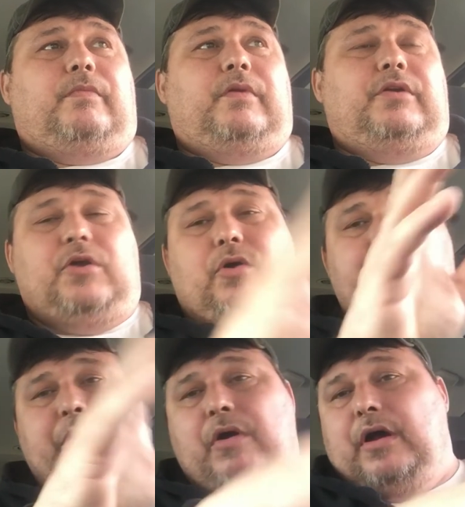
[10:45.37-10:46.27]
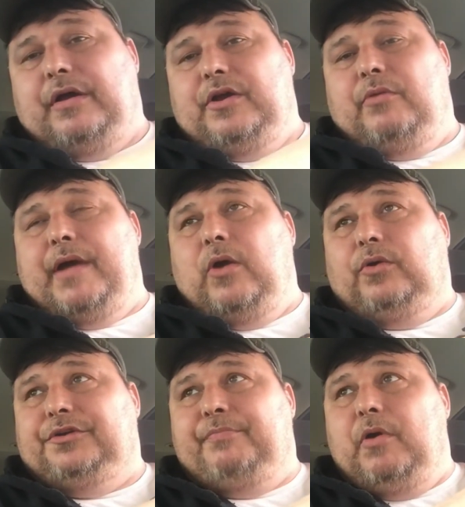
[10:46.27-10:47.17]
And don't get me wrong, you know, my
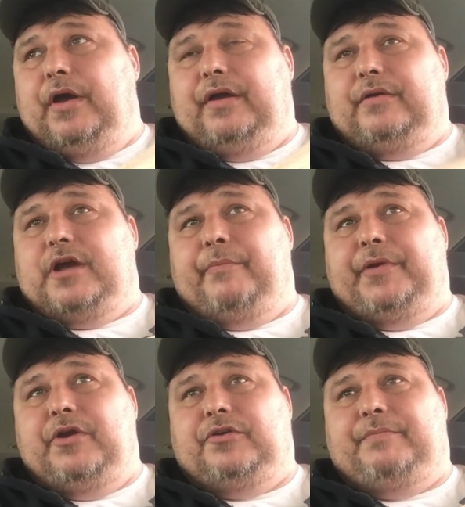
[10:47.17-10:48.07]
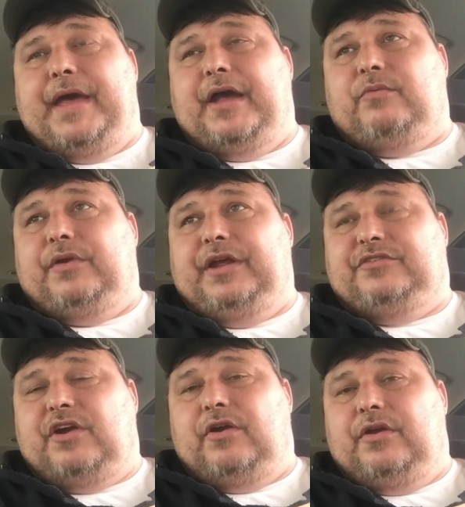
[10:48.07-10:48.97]
oldest boy, a couple years back when he
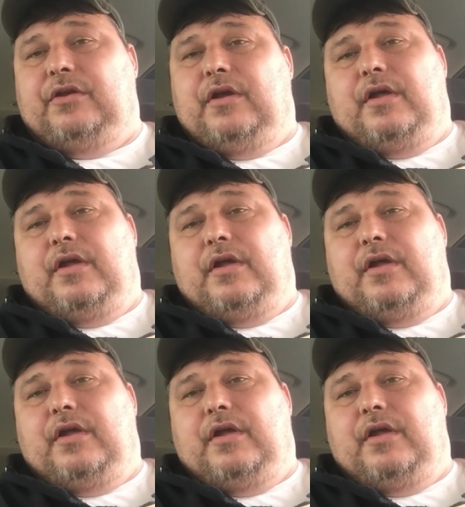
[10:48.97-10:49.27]
started,